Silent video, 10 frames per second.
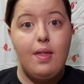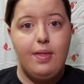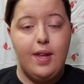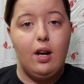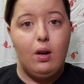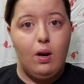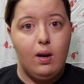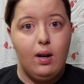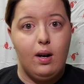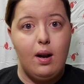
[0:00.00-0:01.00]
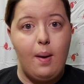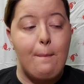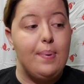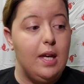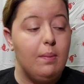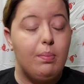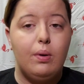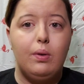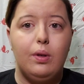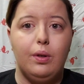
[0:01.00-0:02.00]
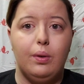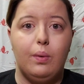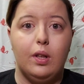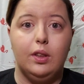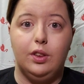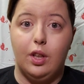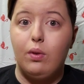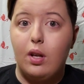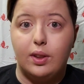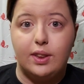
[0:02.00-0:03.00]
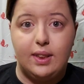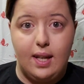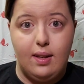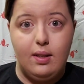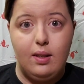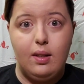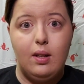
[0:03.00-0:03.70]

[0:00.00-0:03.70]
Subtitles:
There are people who don't understand,